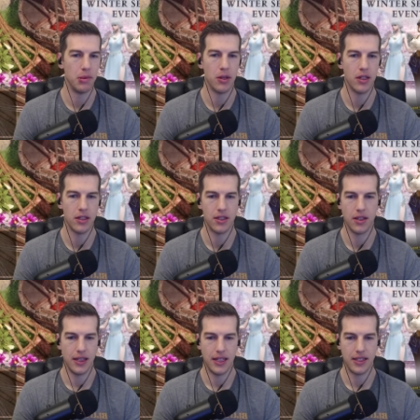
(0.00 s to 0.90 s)
books.
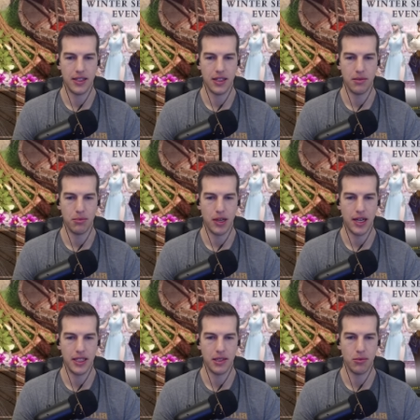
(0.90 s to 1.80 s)
Let's
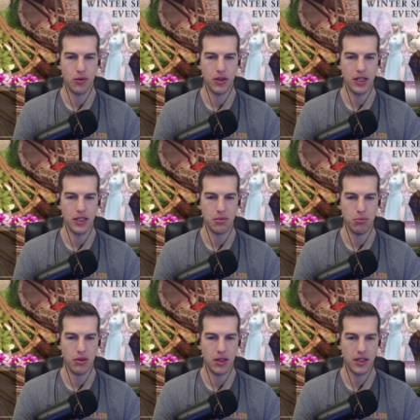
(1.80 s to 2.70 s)
buy some more of these
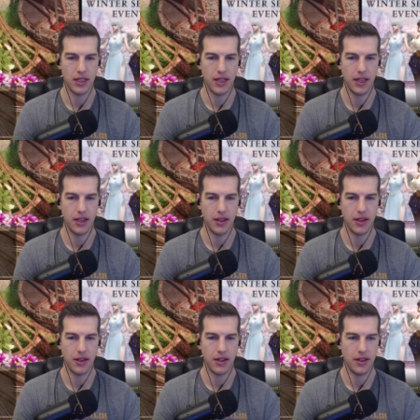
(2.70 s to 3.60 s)
books
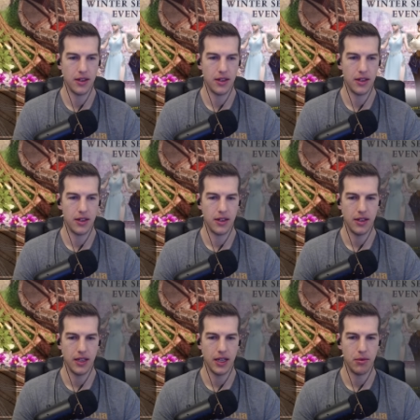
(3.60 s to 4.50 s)
here.
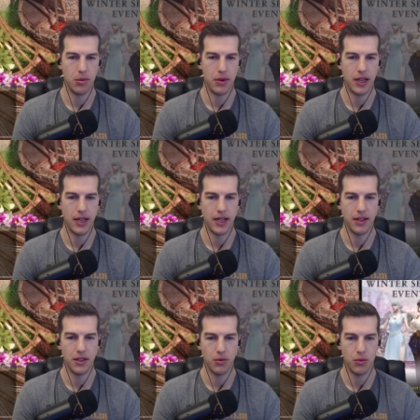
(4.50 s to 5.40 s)
Yeah, we'll
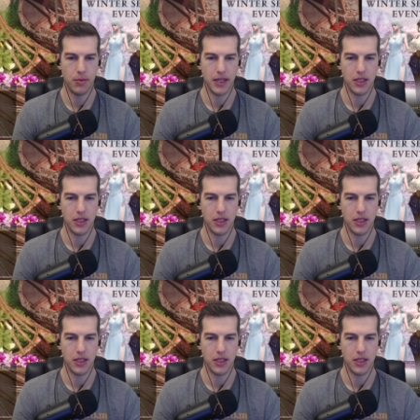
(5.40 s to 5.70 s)
buy we'll buy